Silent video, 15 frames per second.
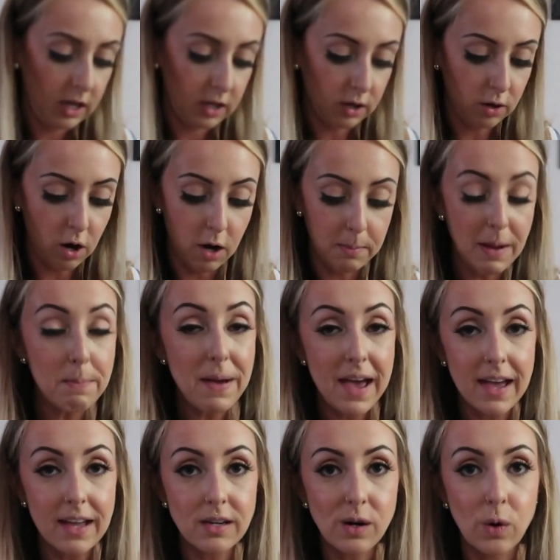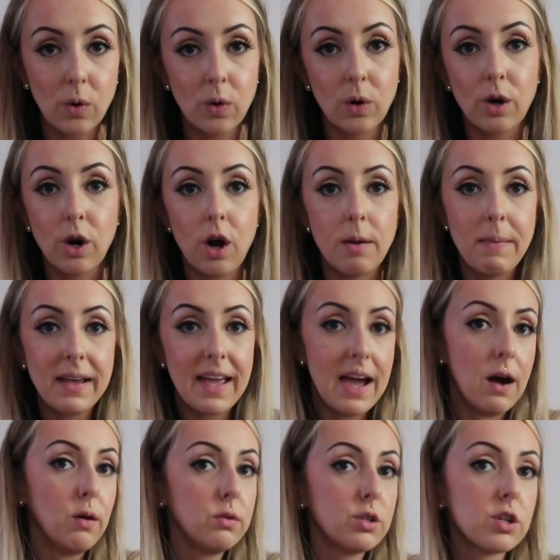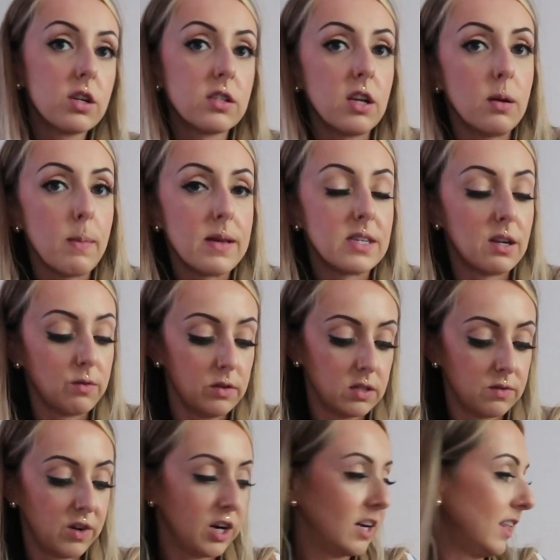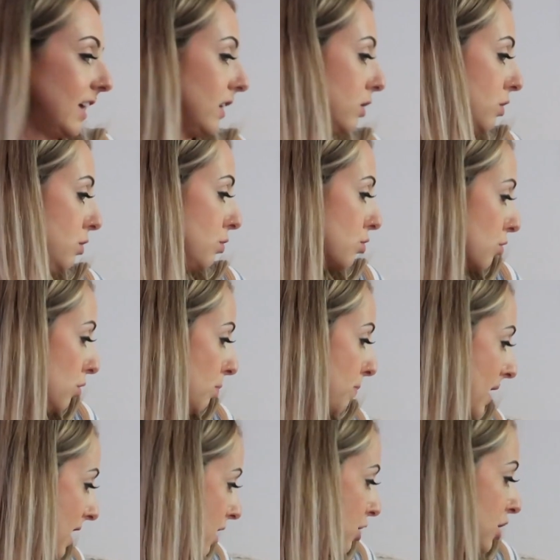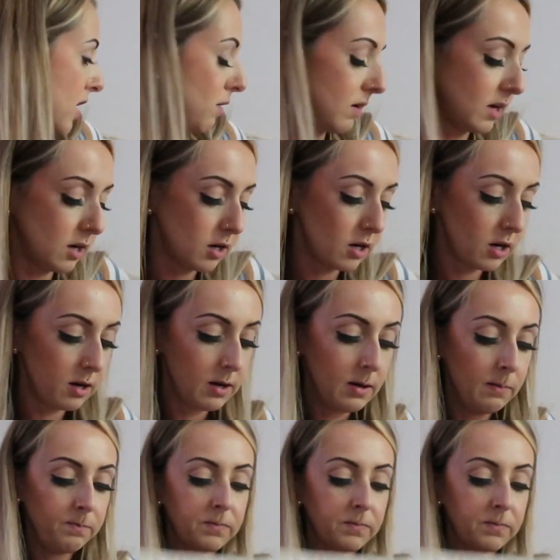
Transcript: either on my bed or on my couch because all my stuff is very like neutral beige out here.